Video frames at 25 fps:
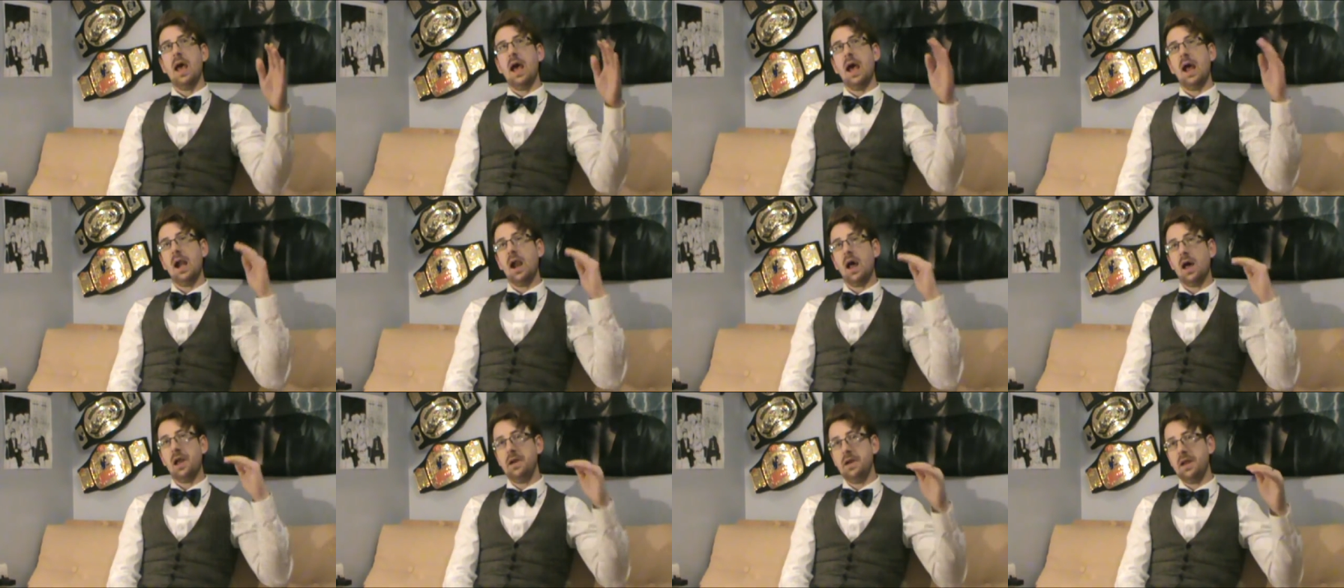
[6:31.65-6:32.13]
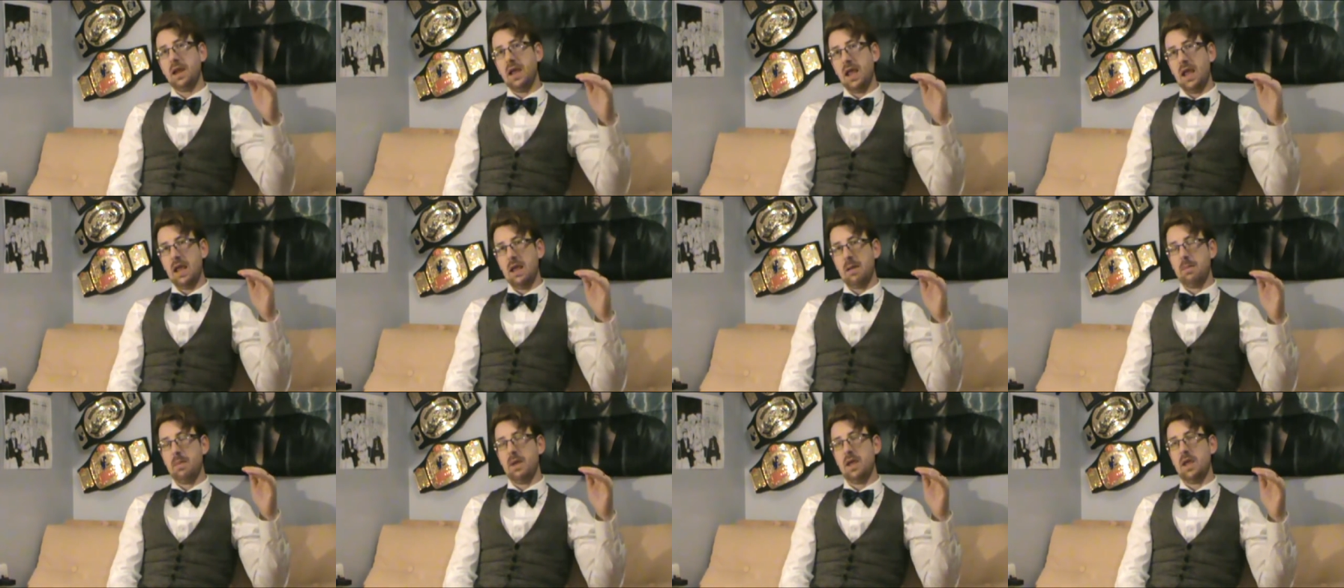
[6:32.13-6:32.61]
and under
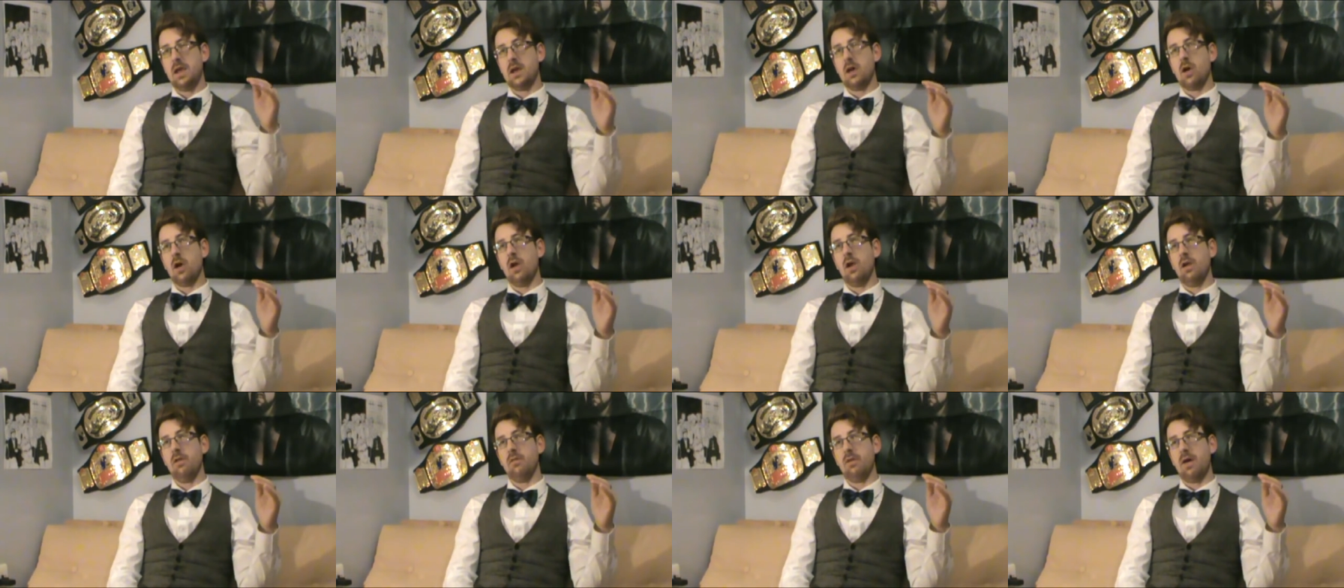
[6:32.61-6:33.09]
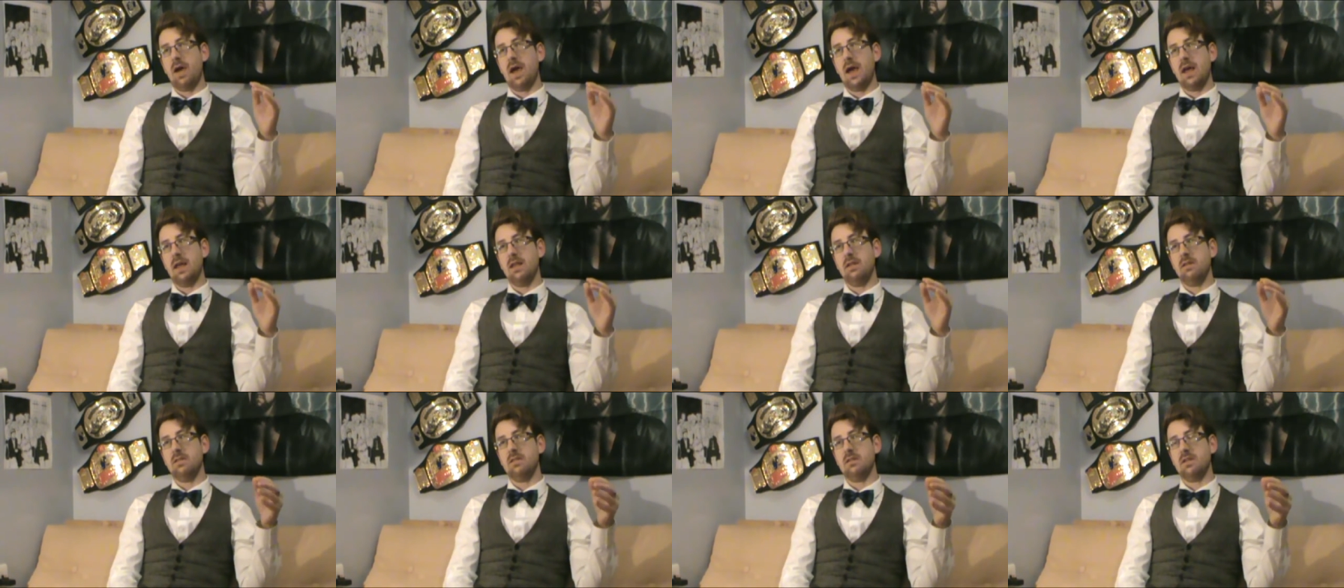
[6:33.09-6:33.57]
him he kind of
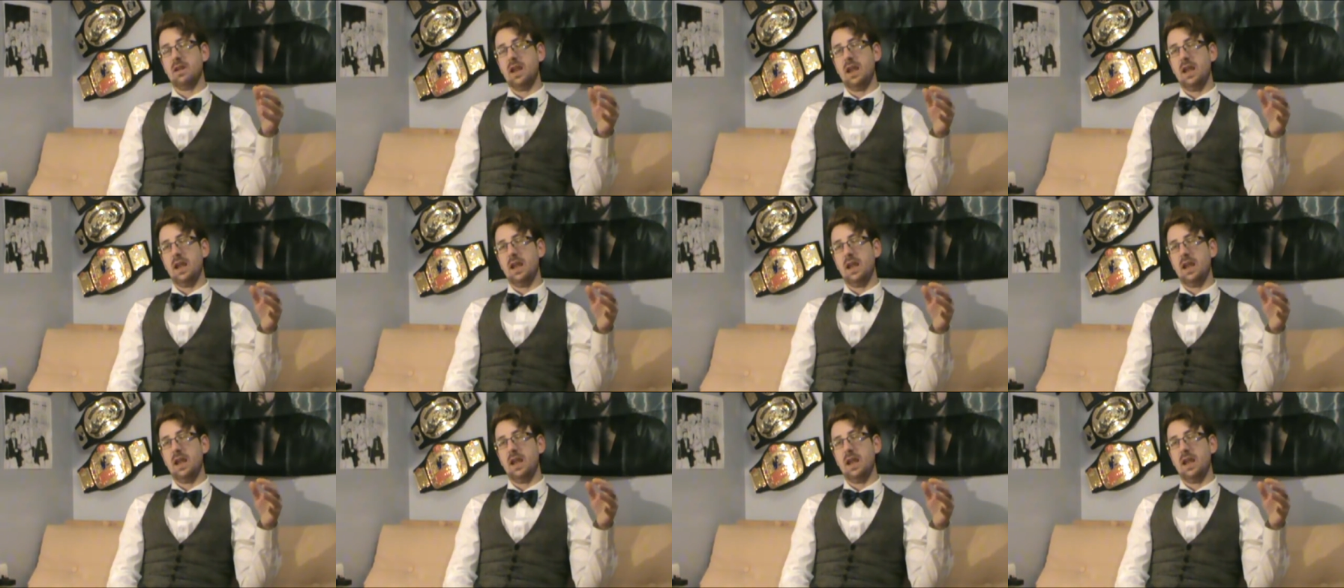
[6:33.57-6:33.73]
has